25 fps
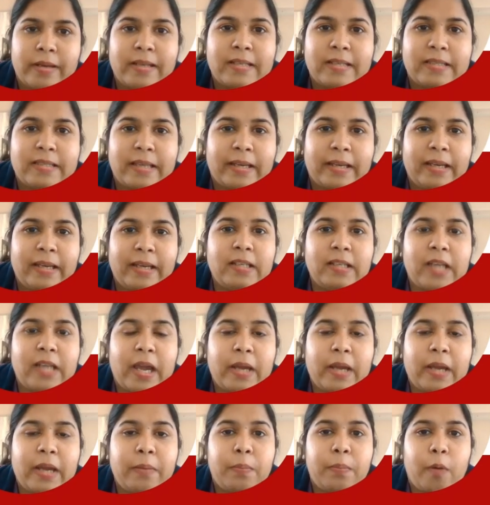Second
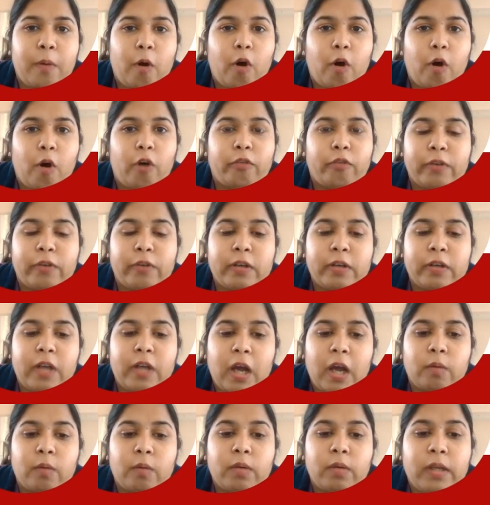type of a
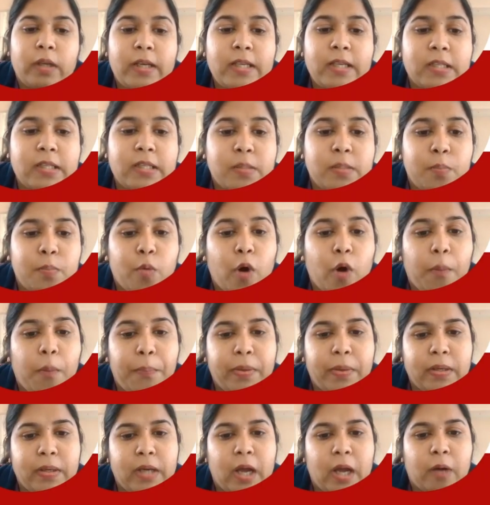noun is proper
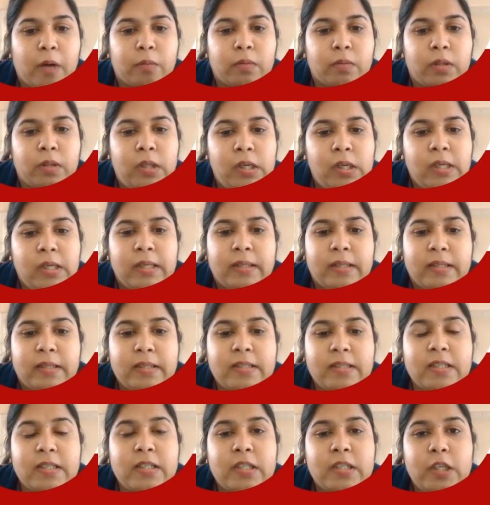noun. This
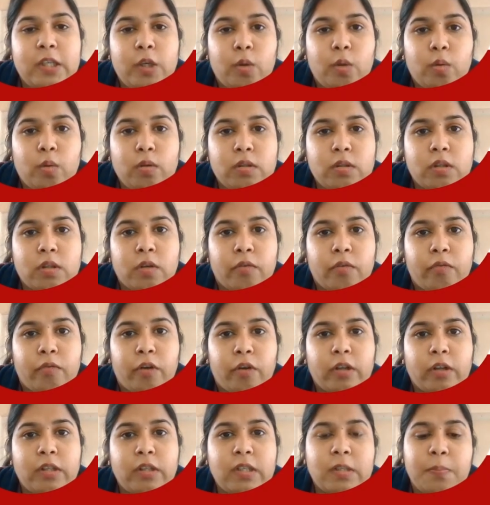is used for
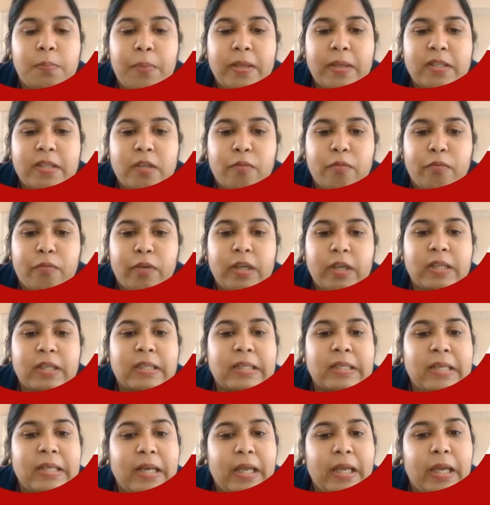the
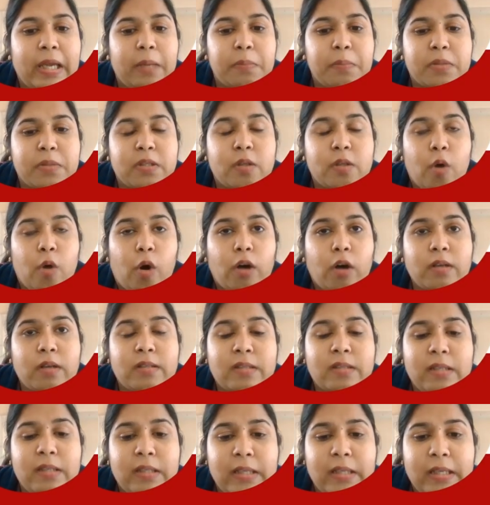specific names or
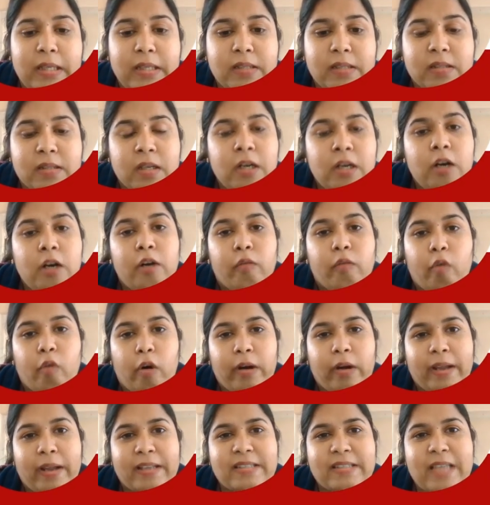cities. For
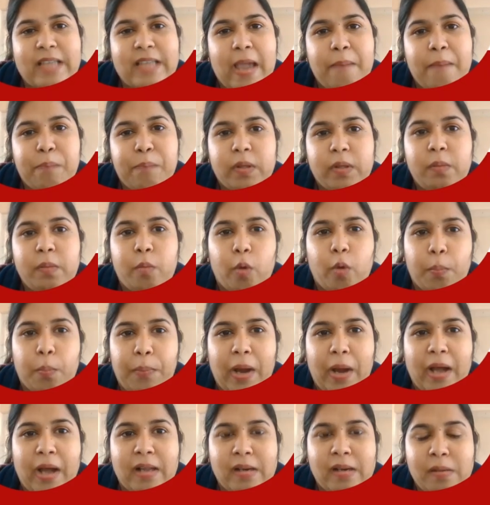example,
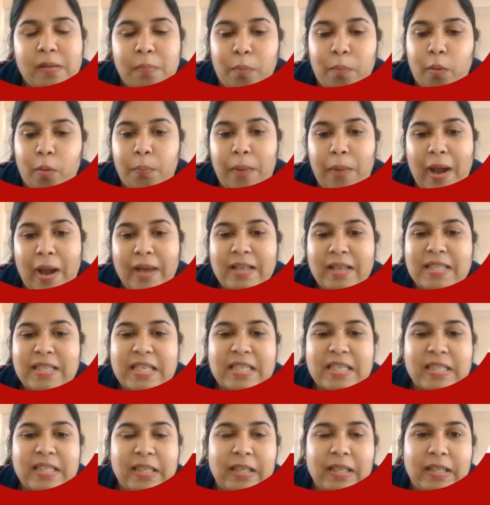Bhopal. Bhopal is a
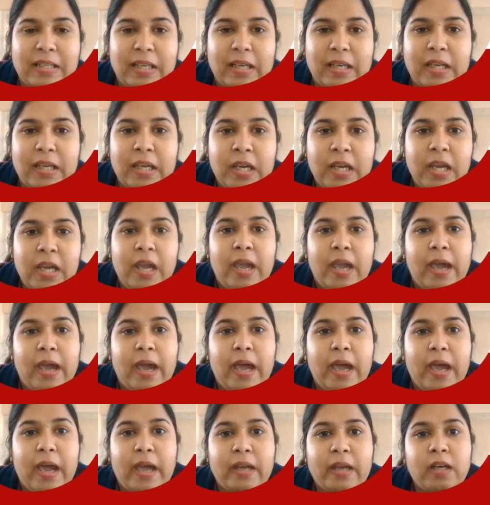city
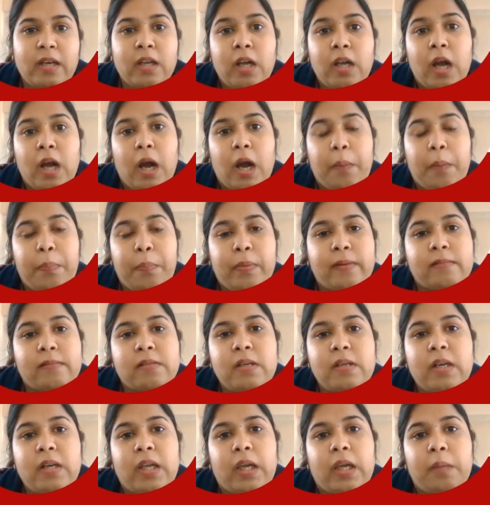and a
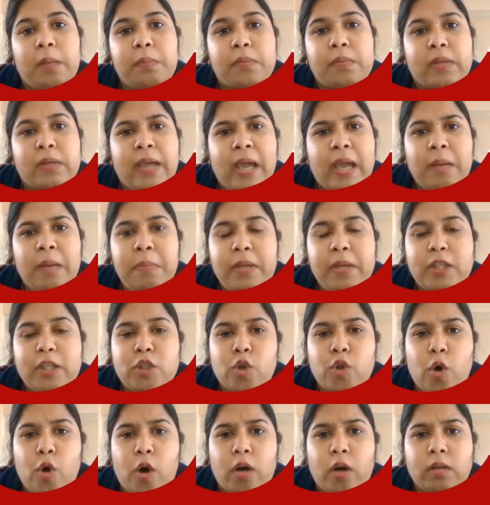person name can be
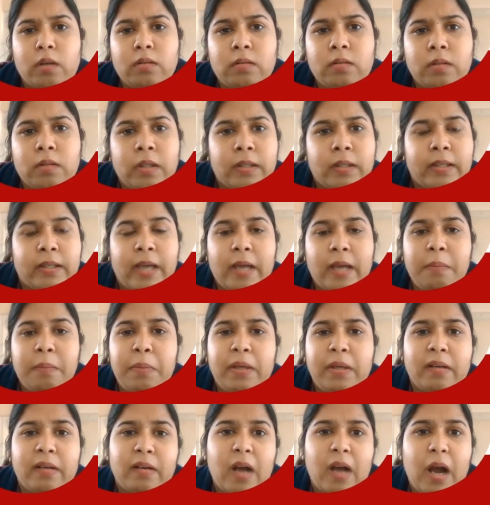John, can
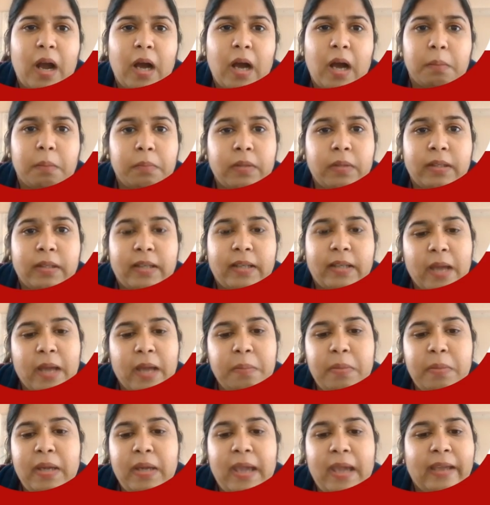be Ram, can
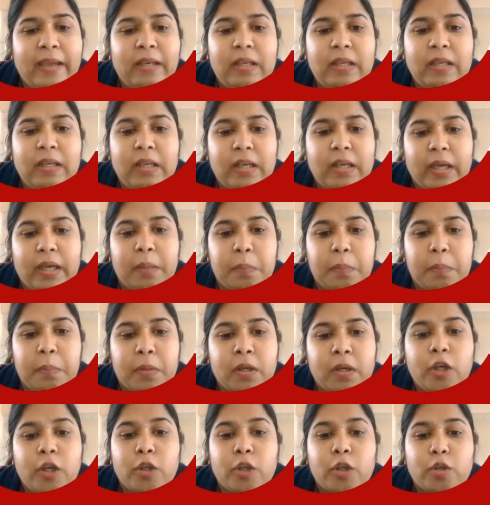be any
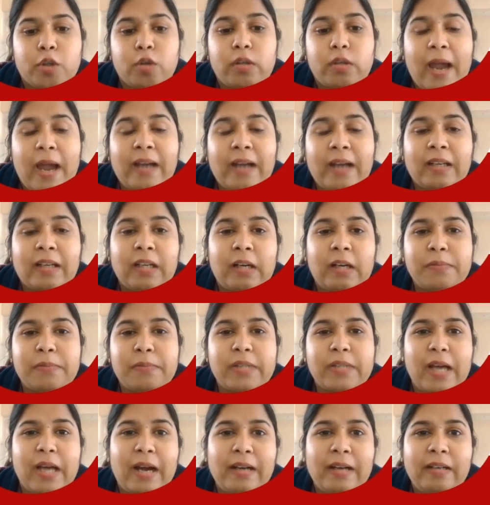name. So that comes
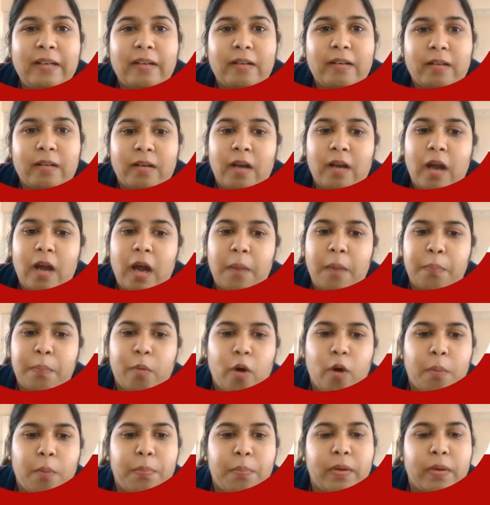under a
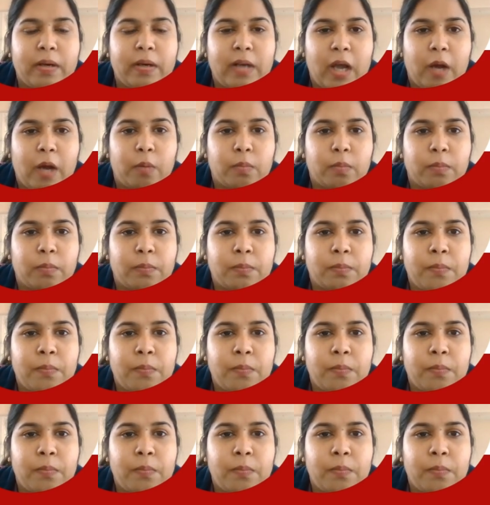proper noun.